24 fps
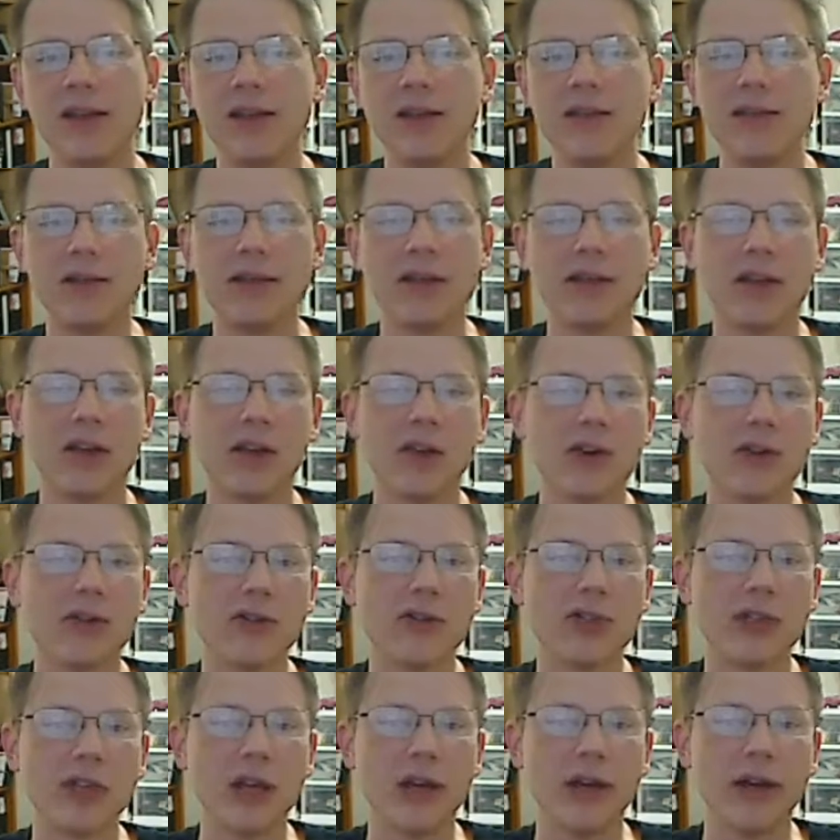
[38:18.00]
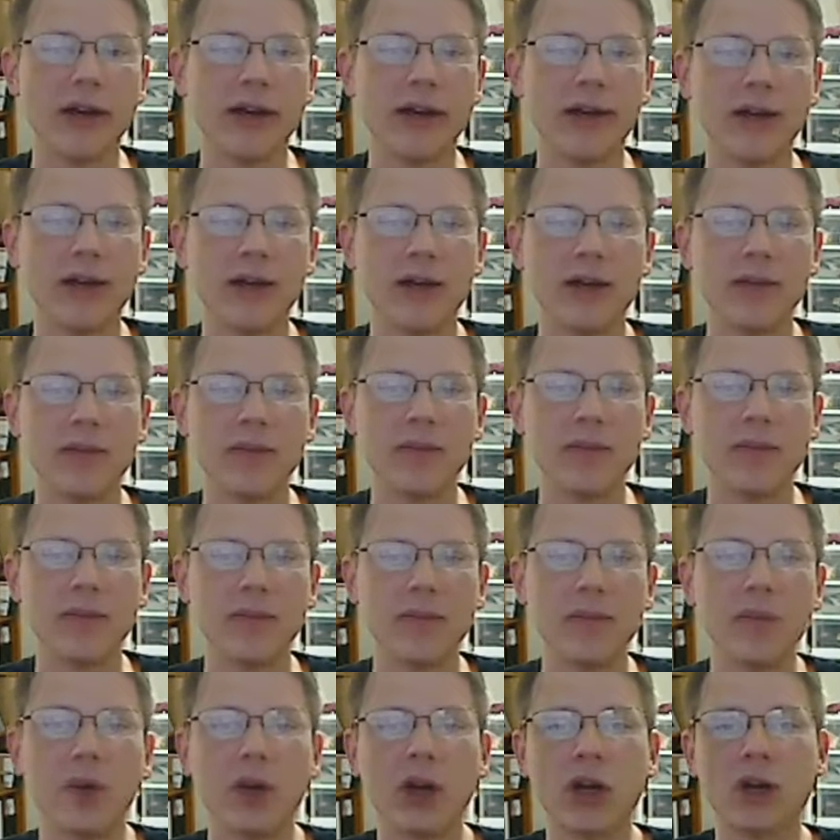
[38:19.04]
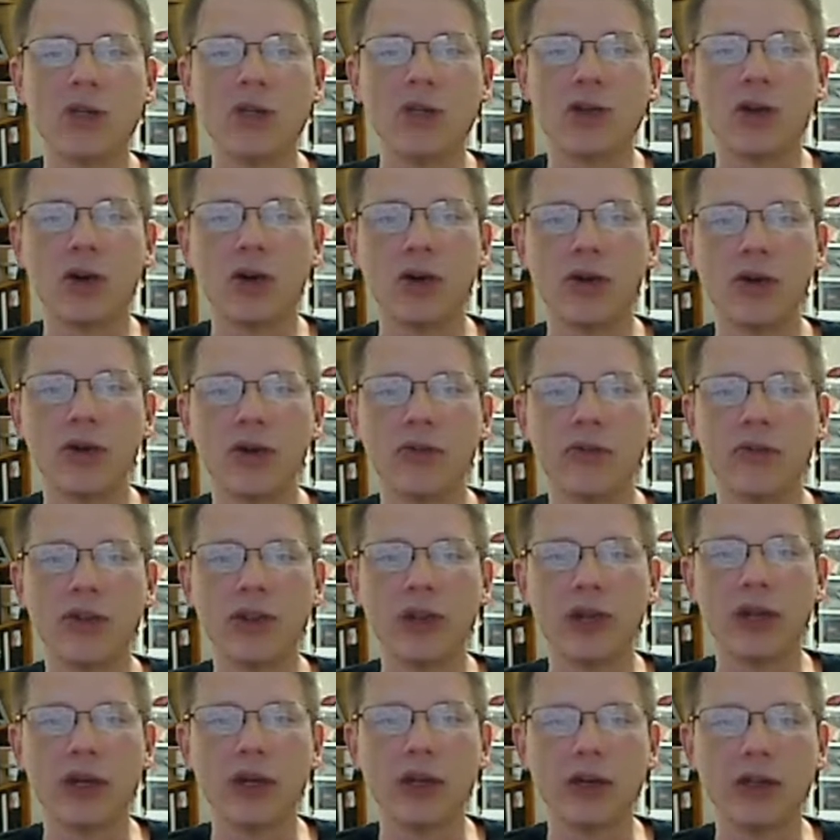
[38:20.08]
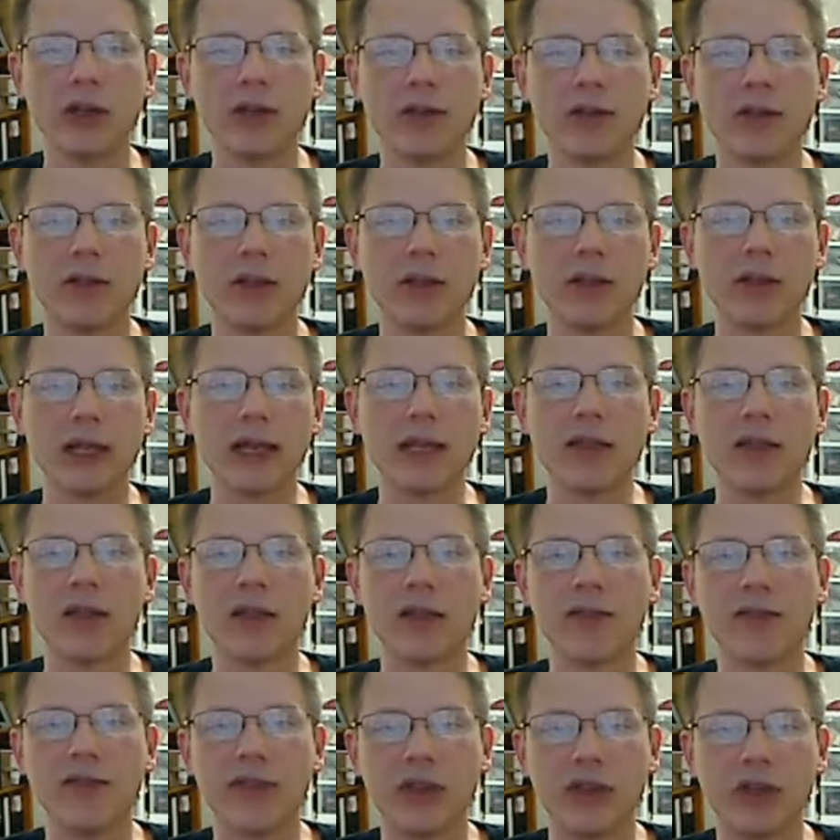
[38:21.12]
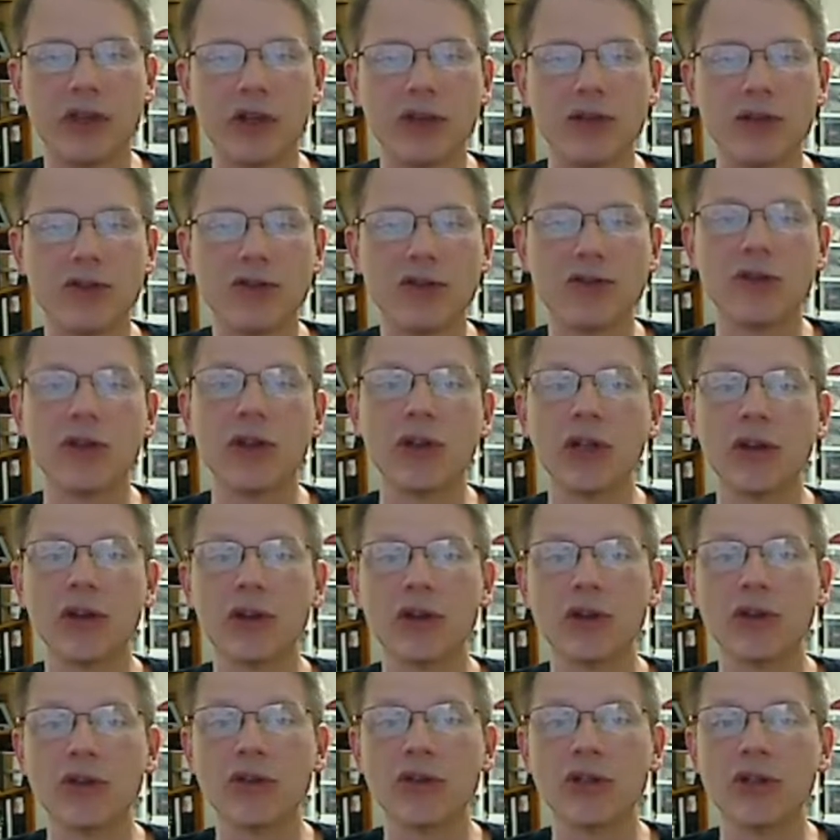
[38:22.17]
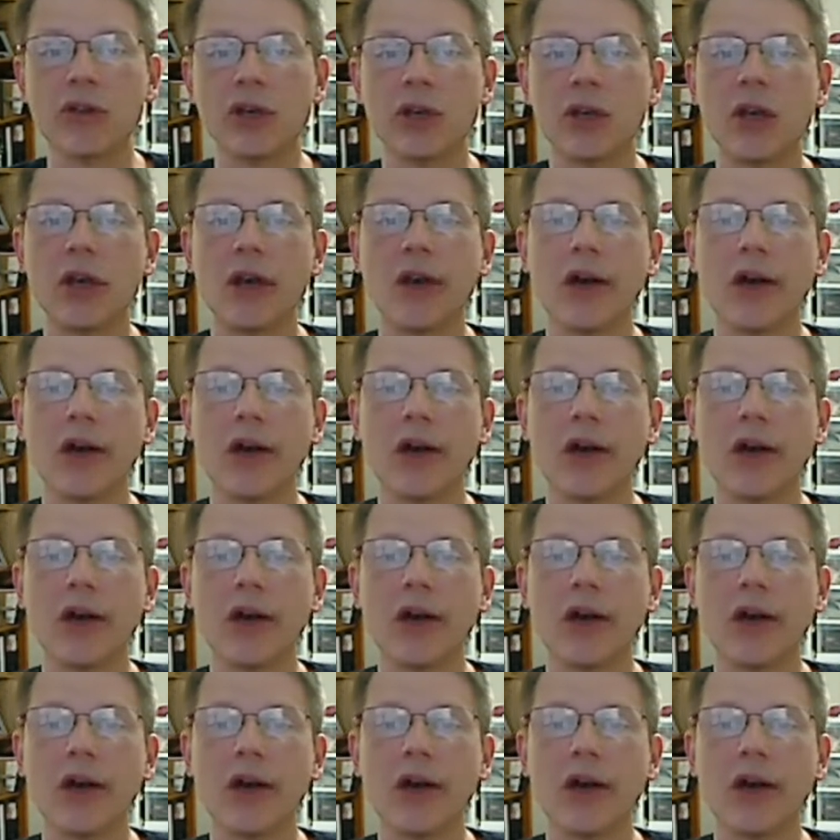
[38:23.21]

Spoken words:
There's more control over the length of the triggers.